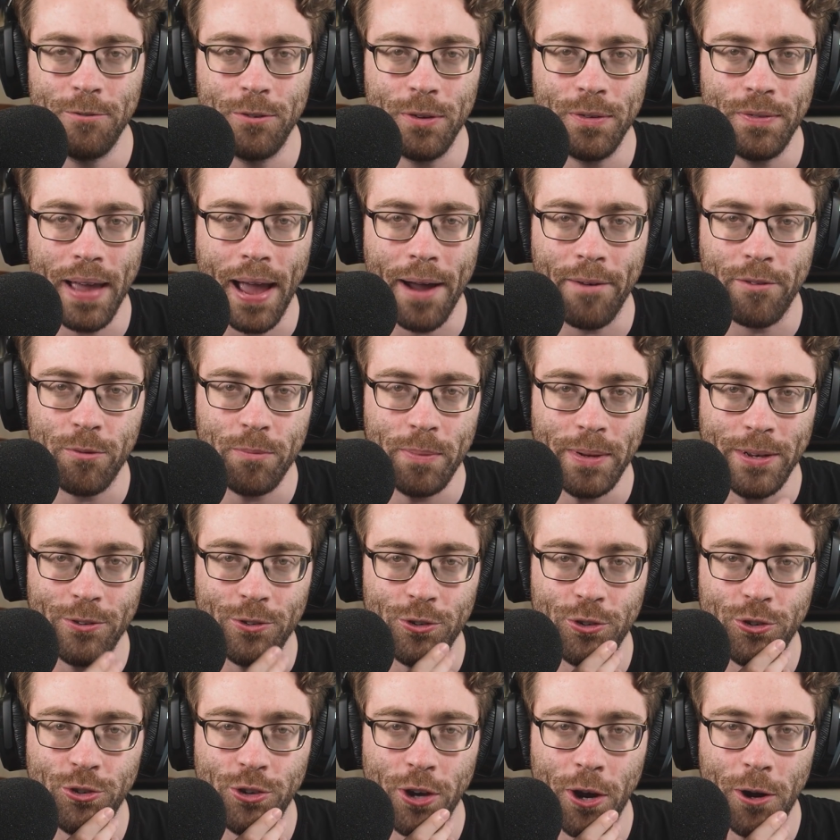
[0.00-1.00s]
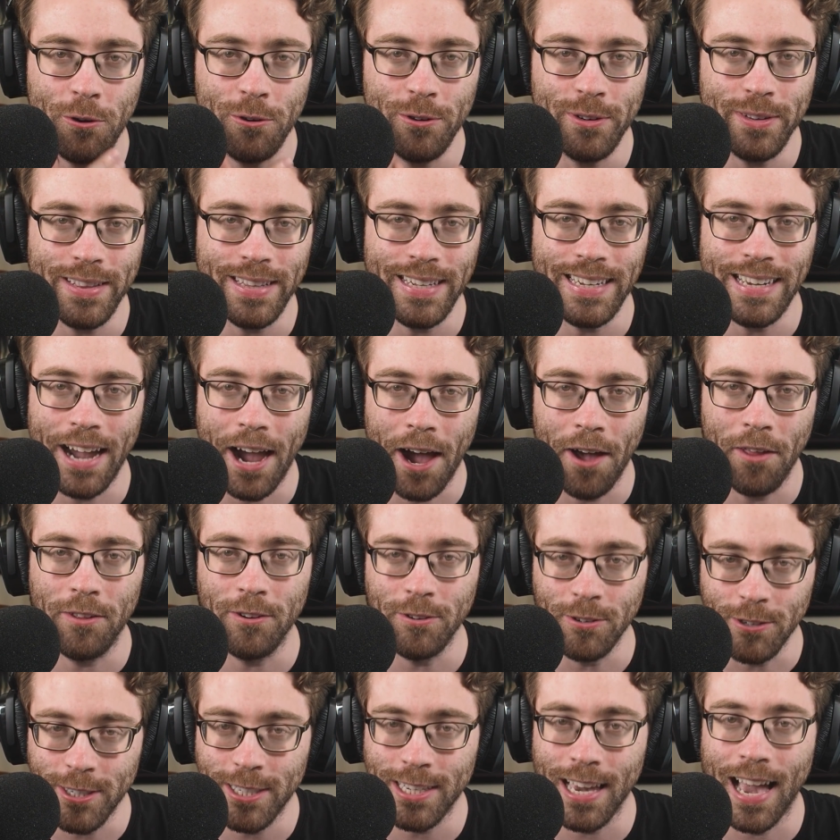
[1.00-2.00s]
if we've ever been shown the
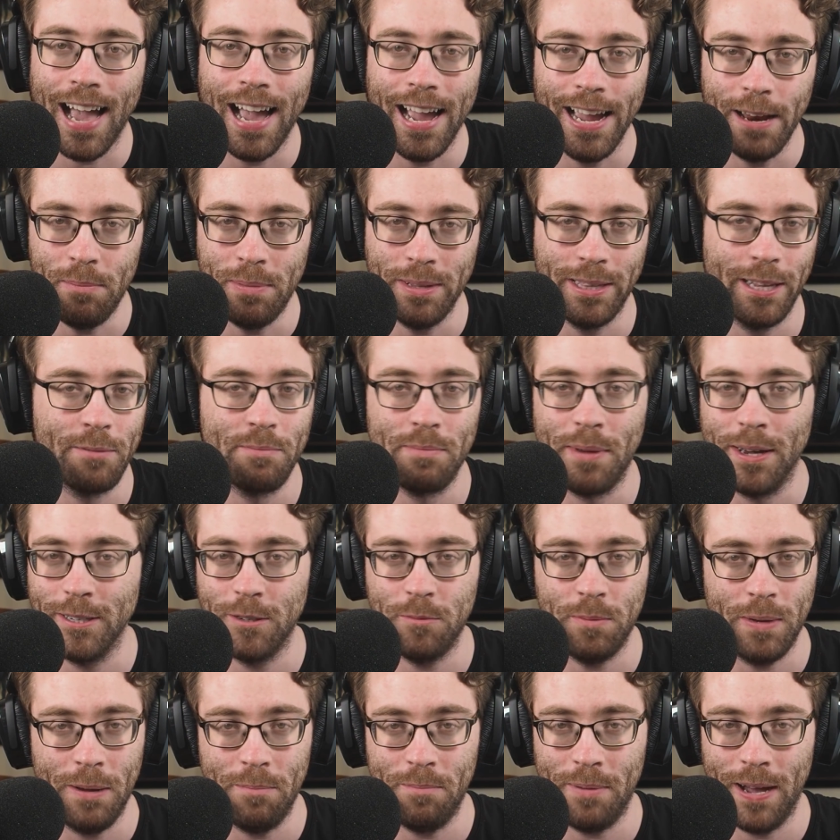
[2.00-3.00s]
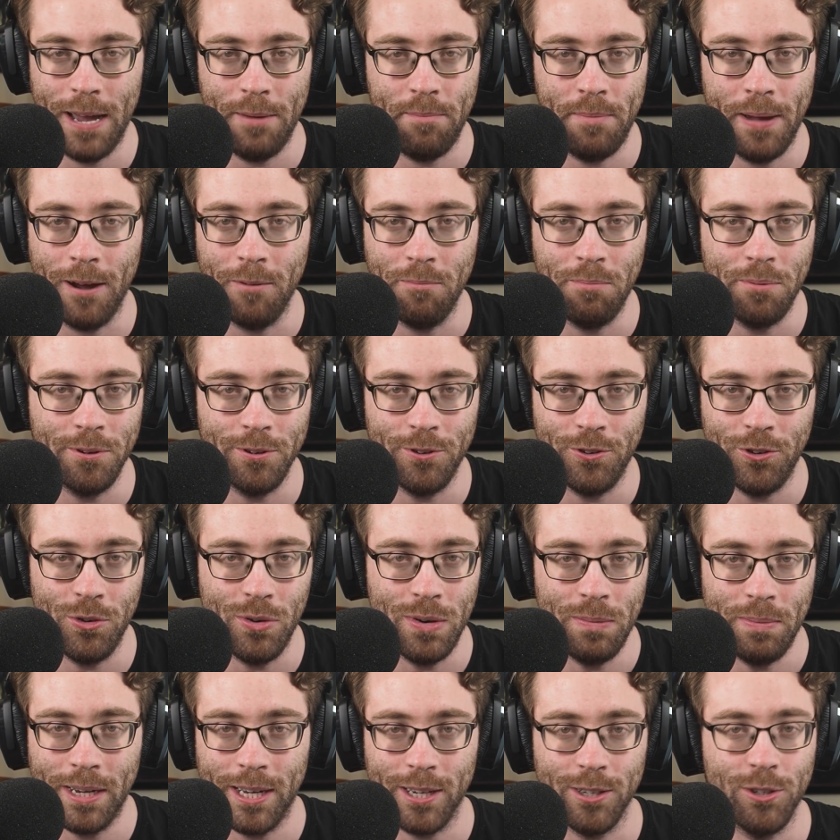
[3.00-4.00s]
other side, but there must be a pipe output to
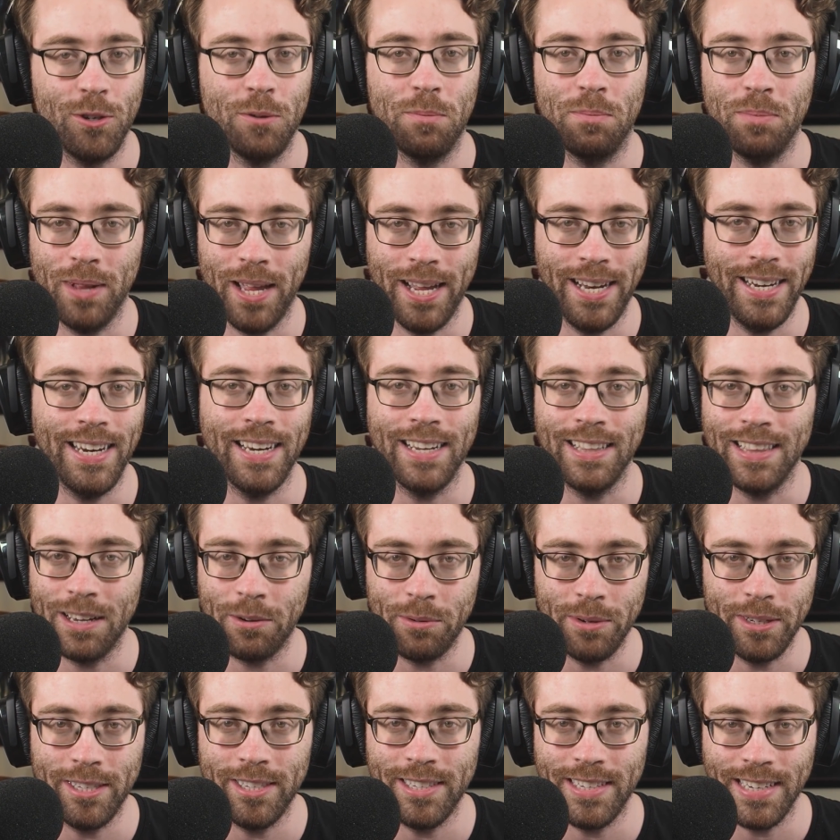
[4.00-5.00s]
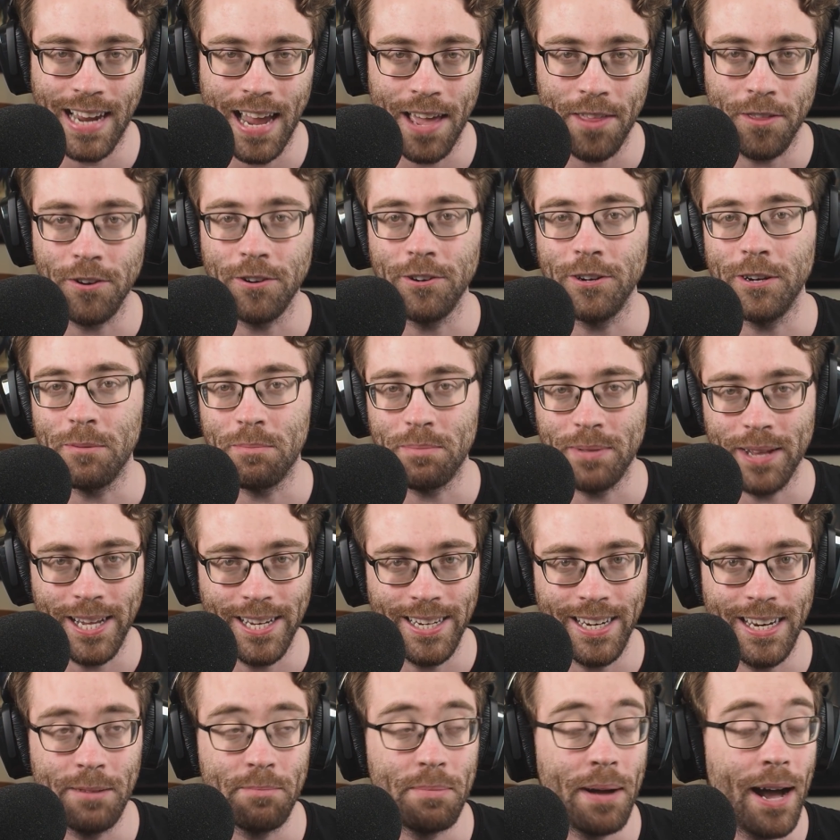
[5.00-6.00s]
it because you're blending liquids together. You're
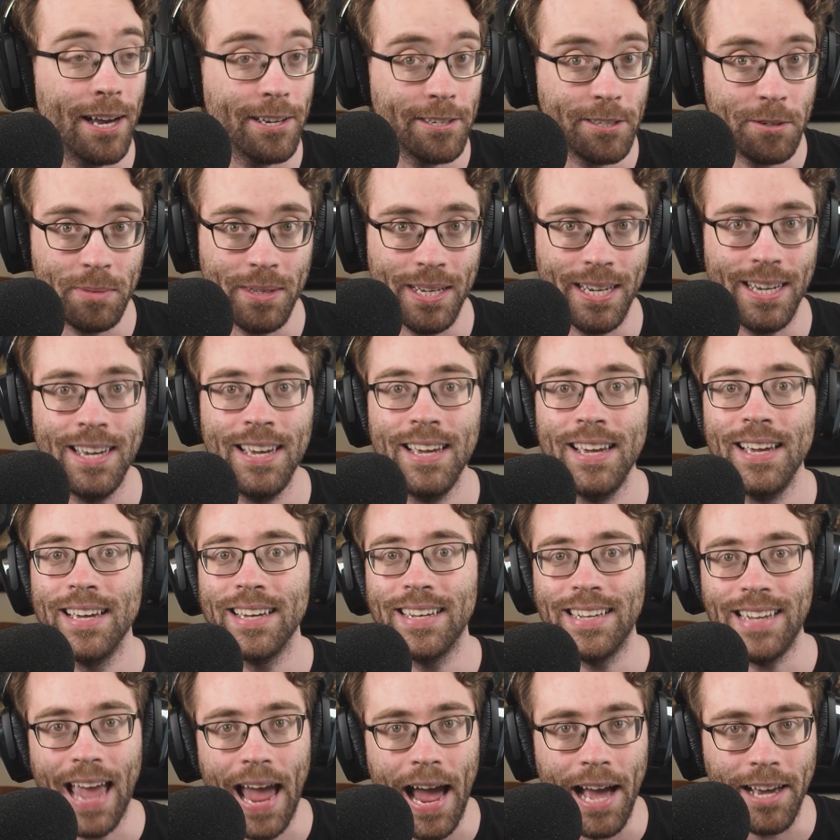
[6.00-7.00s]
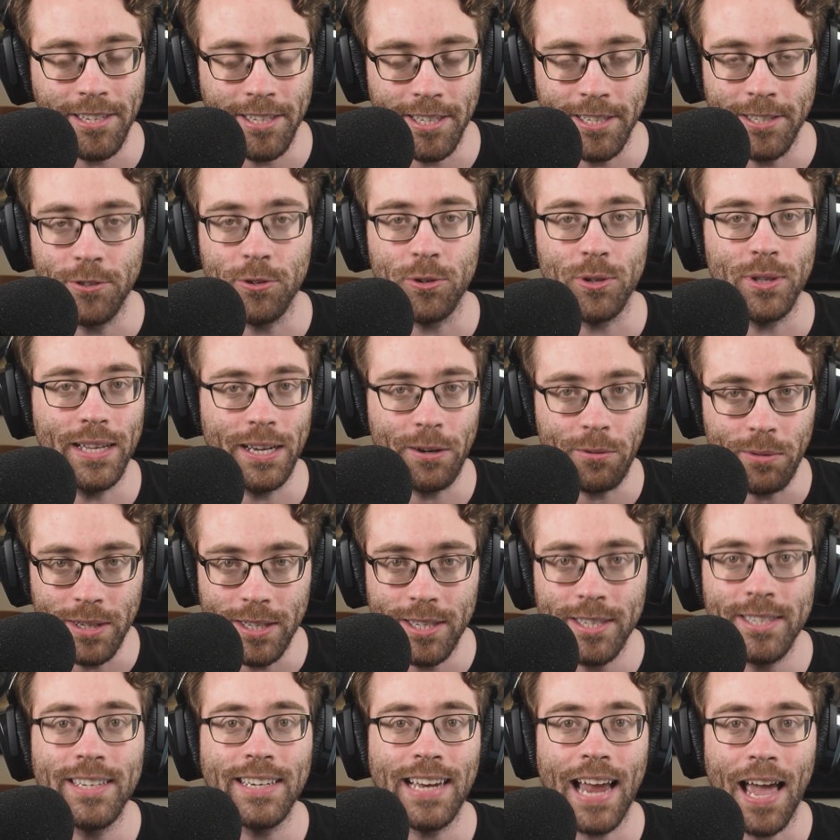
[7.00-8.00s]
blending possibly gases or
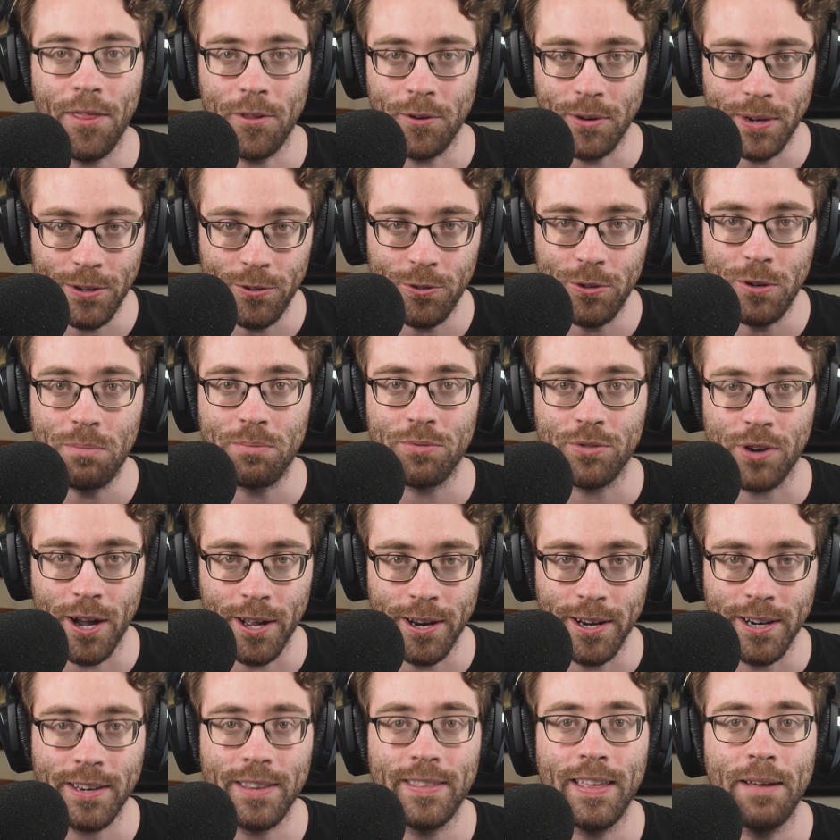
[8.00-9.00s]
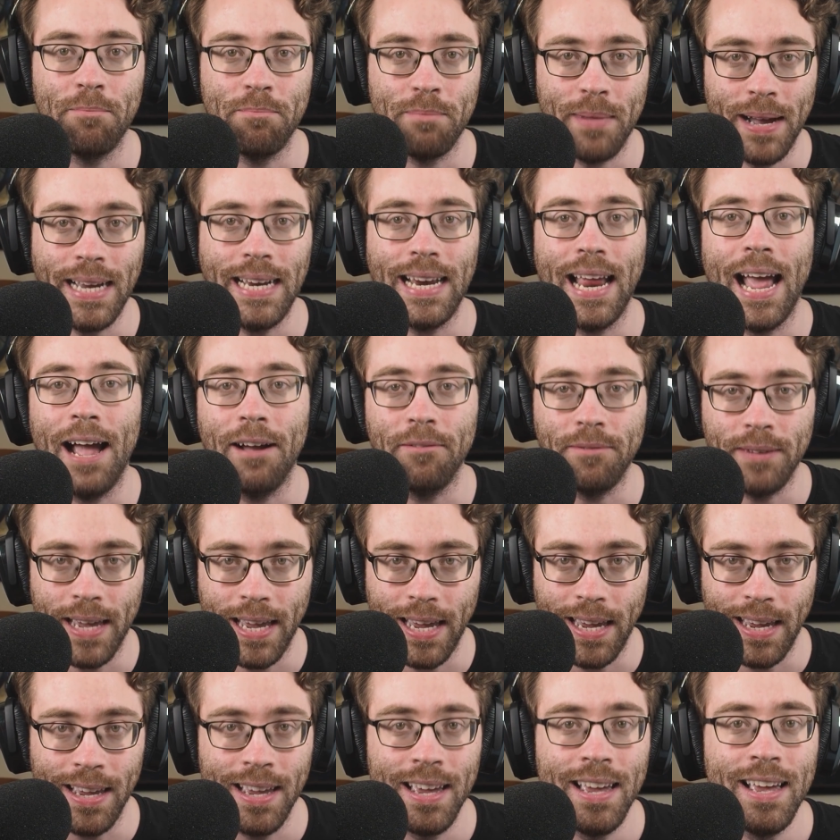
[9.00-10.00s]
liquids together into a product that might have
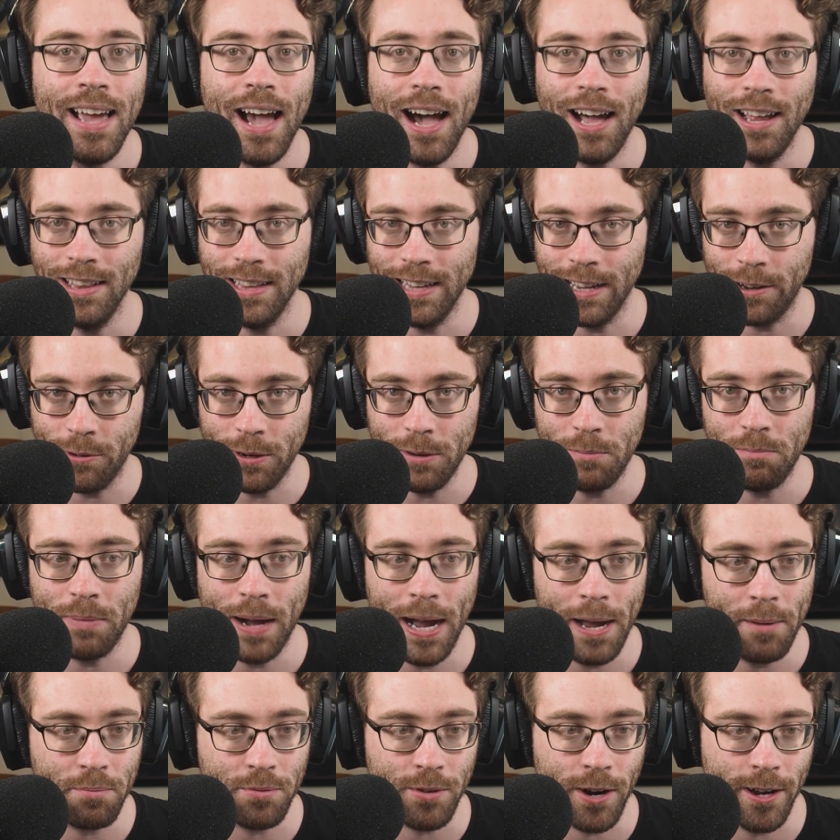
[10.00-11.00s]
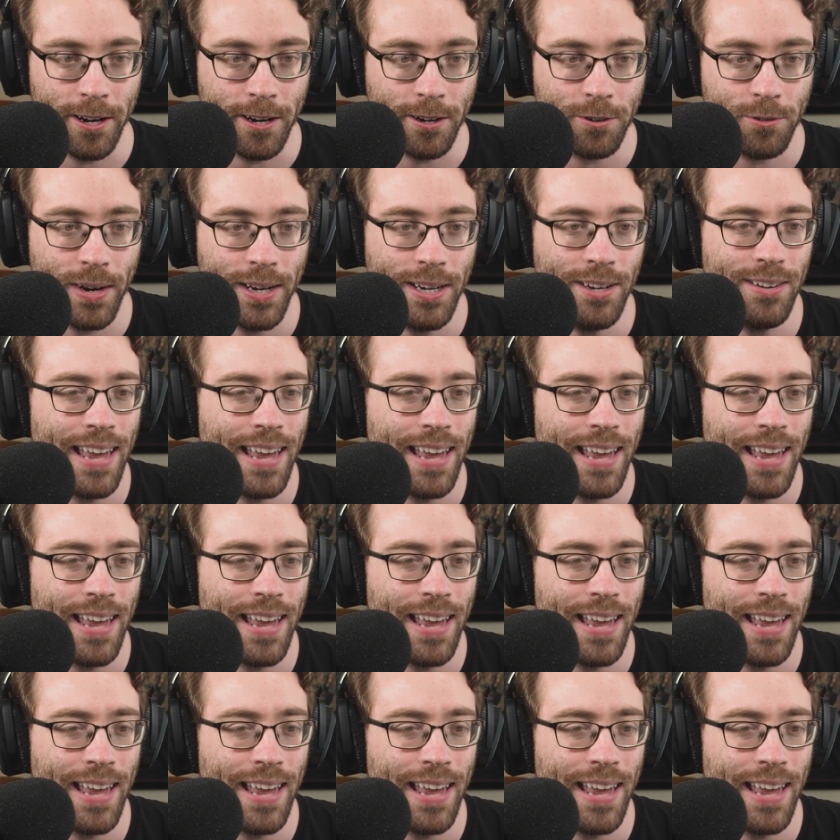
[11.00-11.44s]
a liquid byproduct, right?